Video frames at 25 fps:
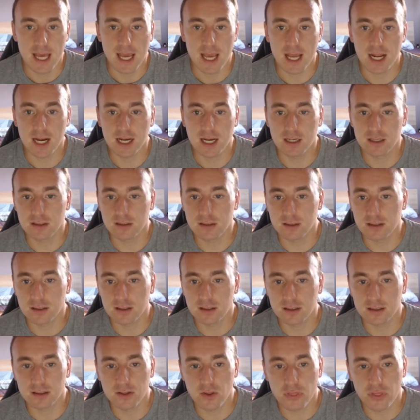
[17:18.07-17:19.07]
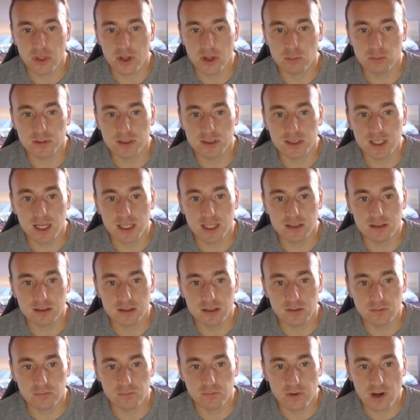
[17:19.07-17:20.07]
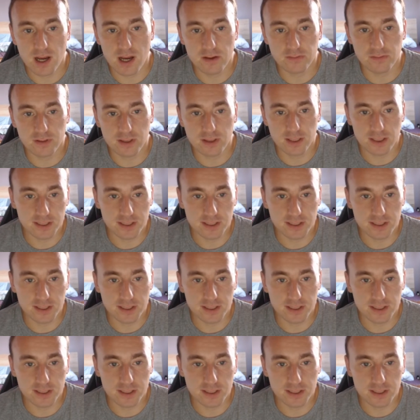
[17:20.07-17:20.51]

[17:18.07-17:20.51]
And the thing with knight to d5